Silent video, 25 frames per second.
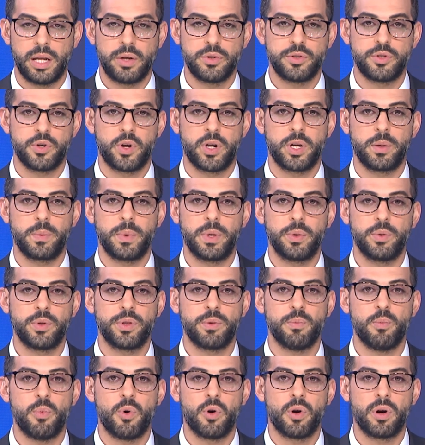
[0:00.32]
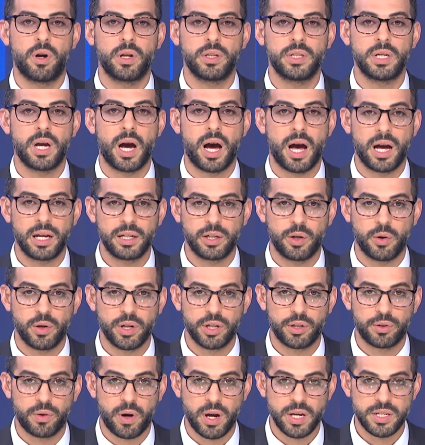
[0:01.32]
Now joining me with more on the
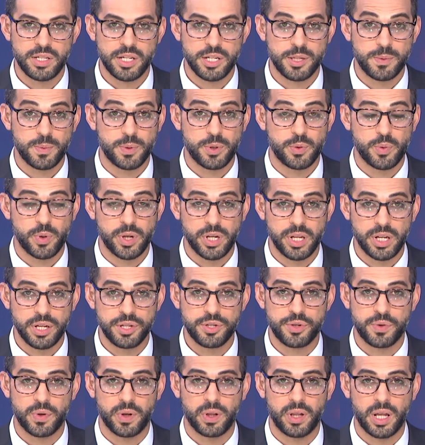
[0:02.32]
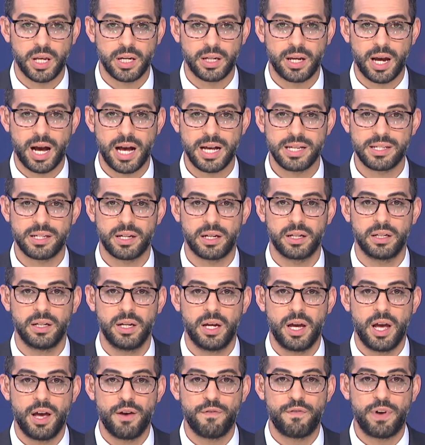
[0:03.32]
ongoing crisis between Israel and
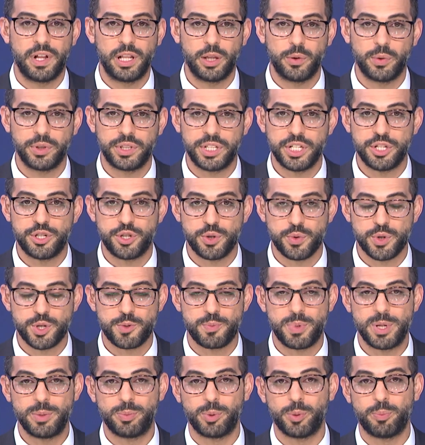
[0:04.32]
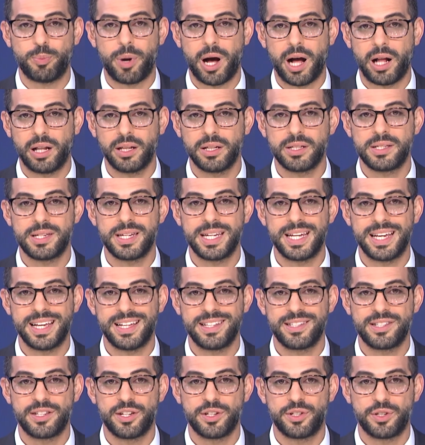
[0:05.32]
Gaza, fellow with the Jewish People
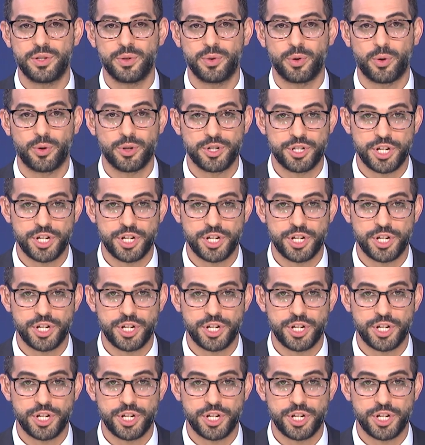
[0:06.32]
Policy Institute,